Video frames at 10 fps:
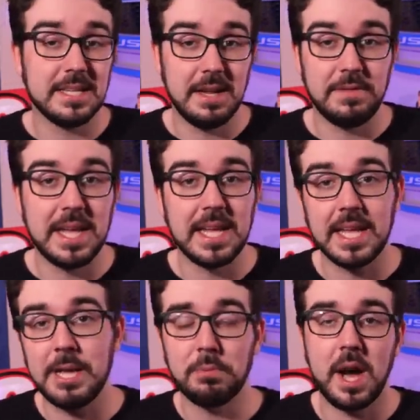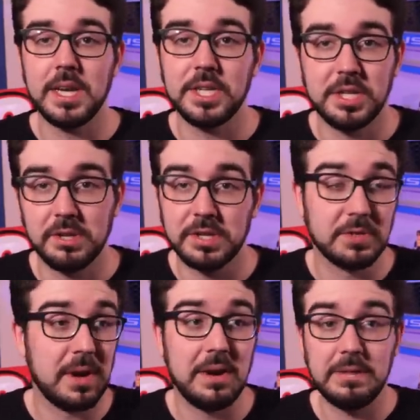if they can keep Rodney Childers
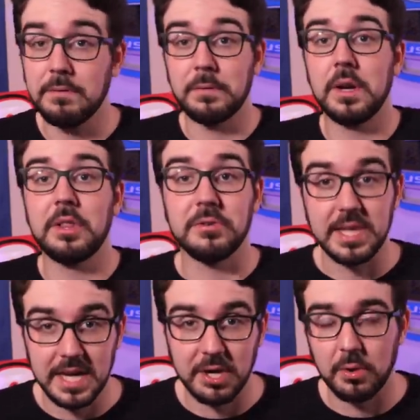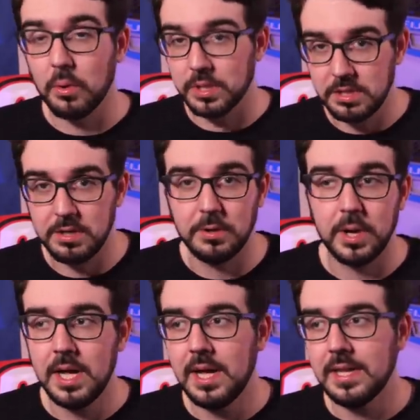around even for another year or two,
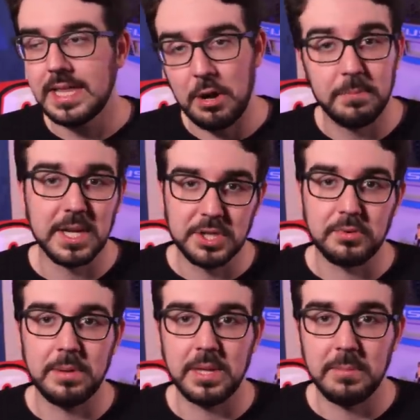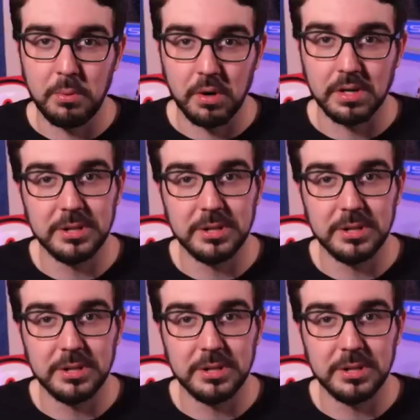that would be extremely important.